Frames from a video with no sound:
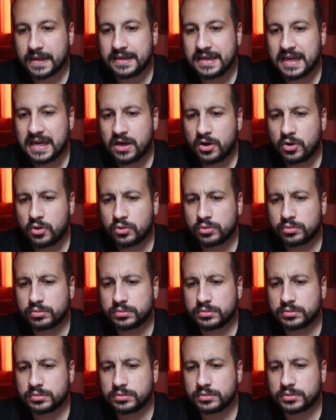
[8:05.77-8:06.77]
now,
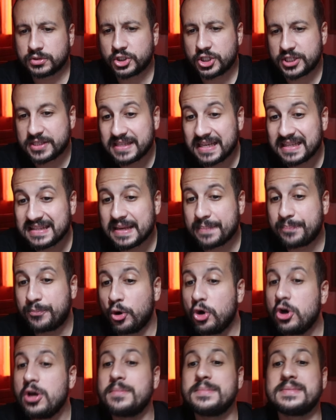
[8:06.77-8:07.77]
she said the
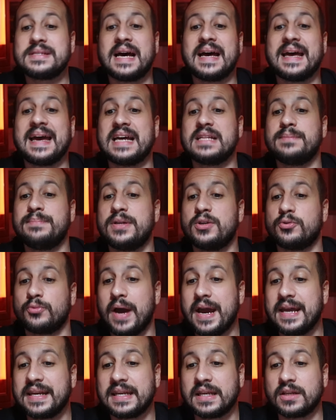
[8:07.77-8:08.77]
poems I had been
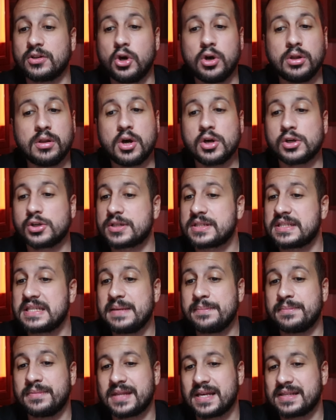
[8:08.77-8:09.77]
writing no longer
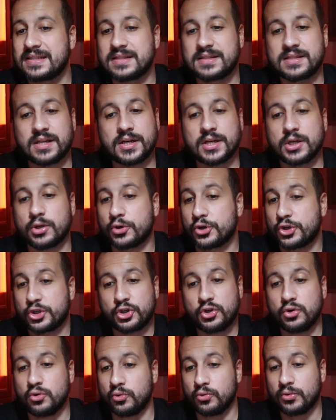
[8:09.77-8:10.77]
seemed necessary or
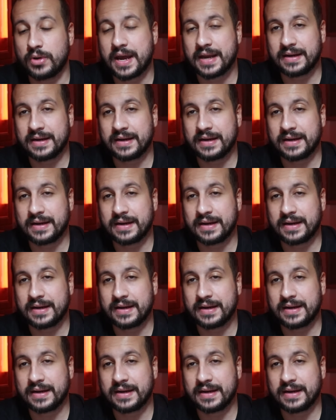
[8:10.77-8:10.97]
true,